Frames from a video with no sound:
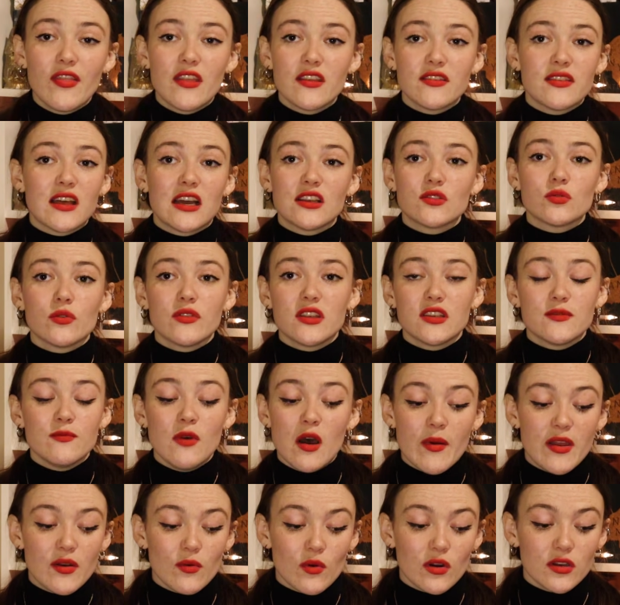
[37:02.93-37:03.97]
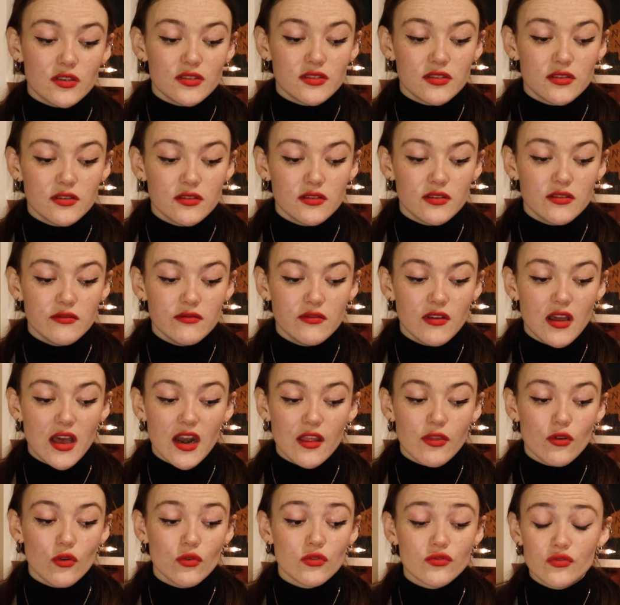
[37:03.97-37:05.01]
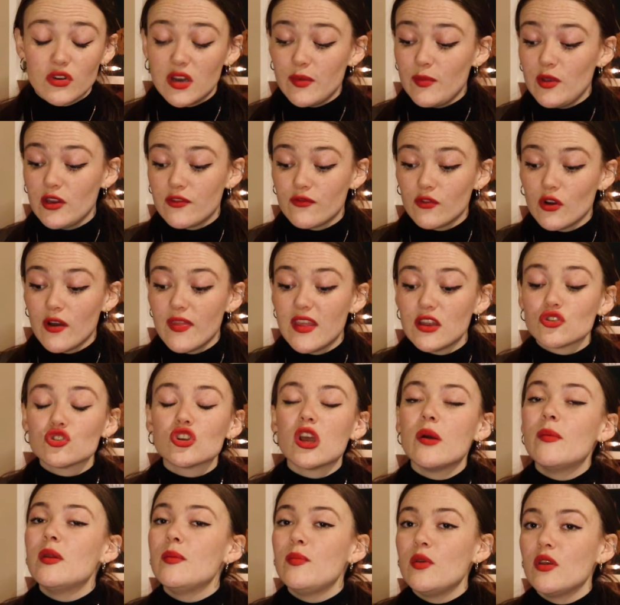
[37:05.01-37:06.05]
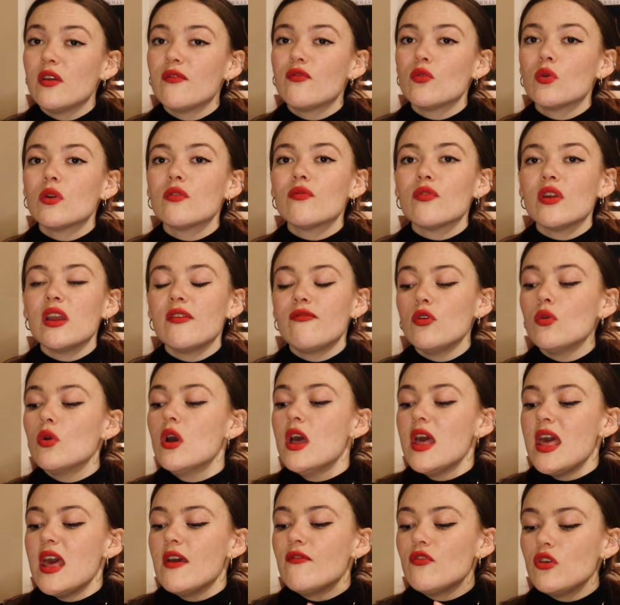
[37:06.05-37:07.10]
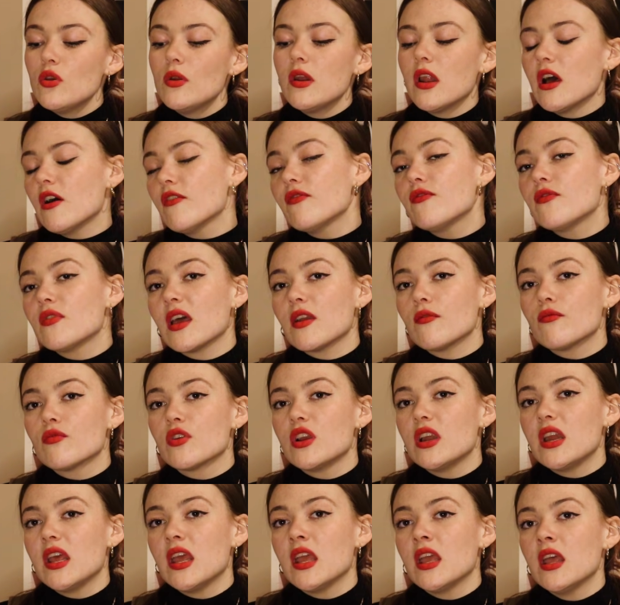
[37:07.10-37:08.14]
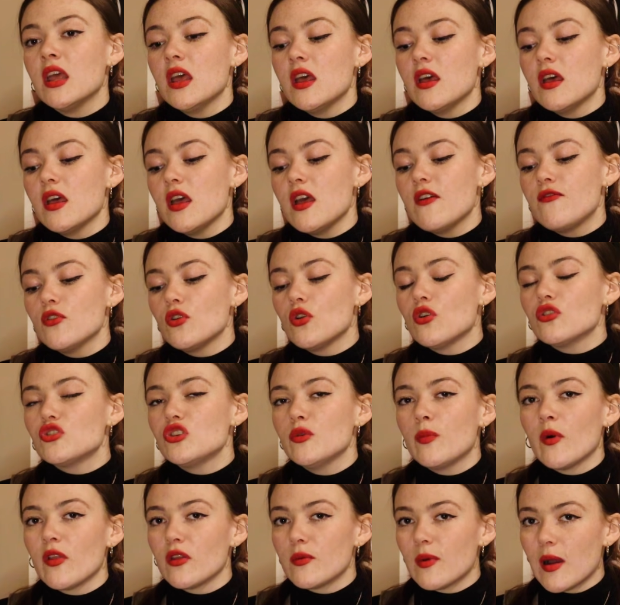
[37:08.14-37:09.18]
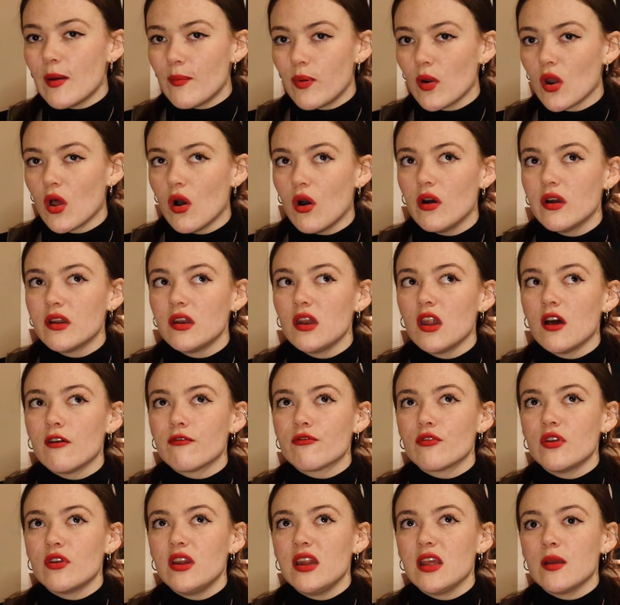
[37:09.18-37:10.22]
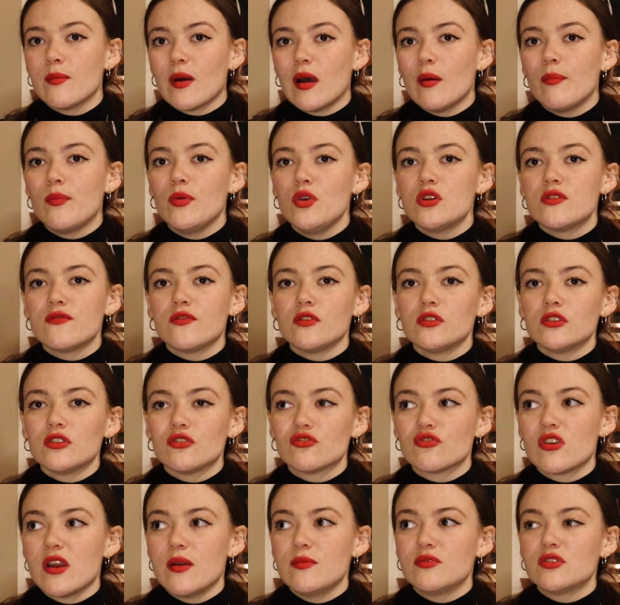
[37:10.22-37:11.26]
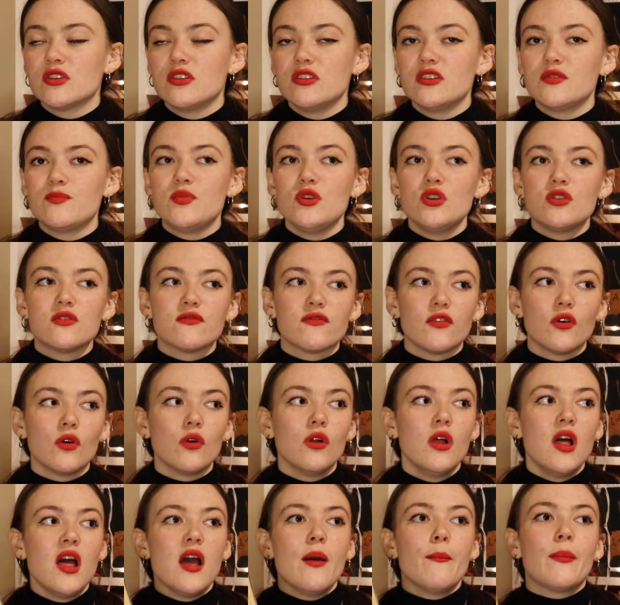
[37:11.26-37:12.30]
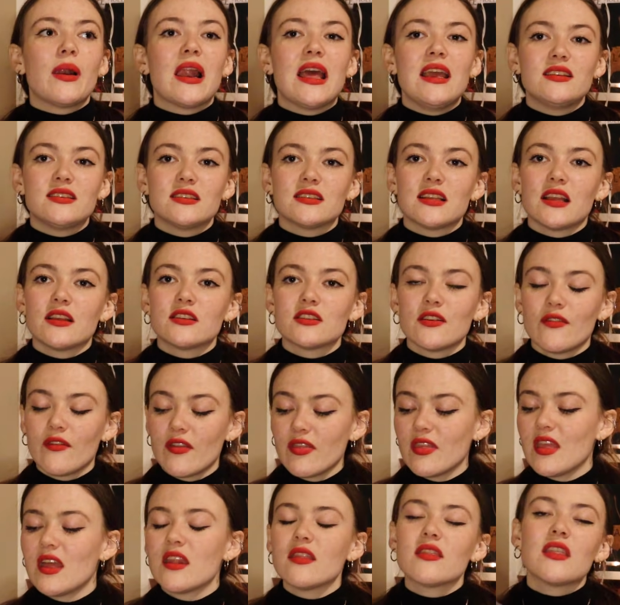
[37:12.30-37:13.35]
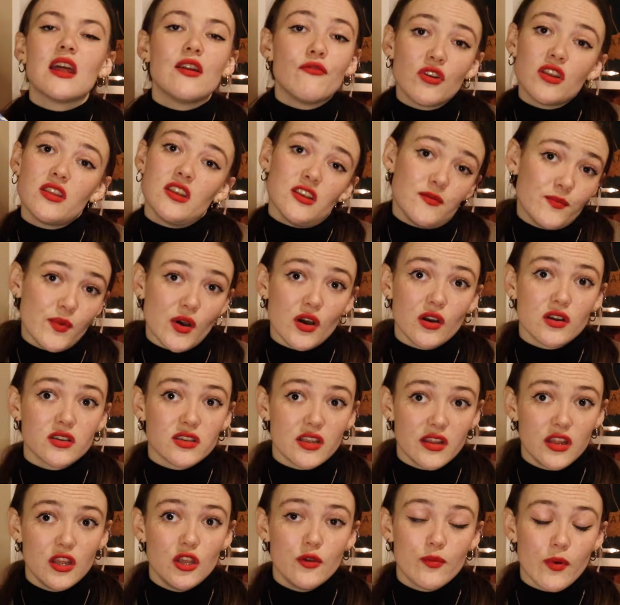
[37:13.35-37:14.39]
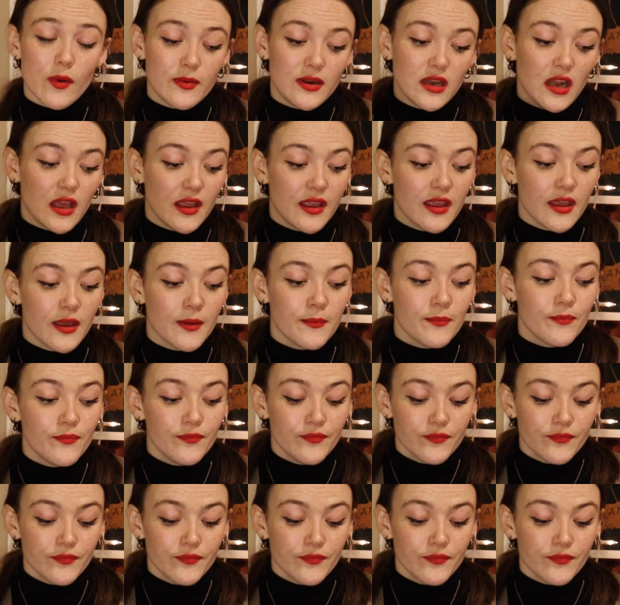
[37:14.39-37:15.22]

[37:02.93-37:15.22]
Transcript: like that's what this mermaid was and I thought was really beautiful. And there's so many beautiful. If you want to, if you if you love like reading, if you're not too bothered about plot and love reading about beautiful descriptions, beautiful places, like stuff, then then read this book because I think you probably like it.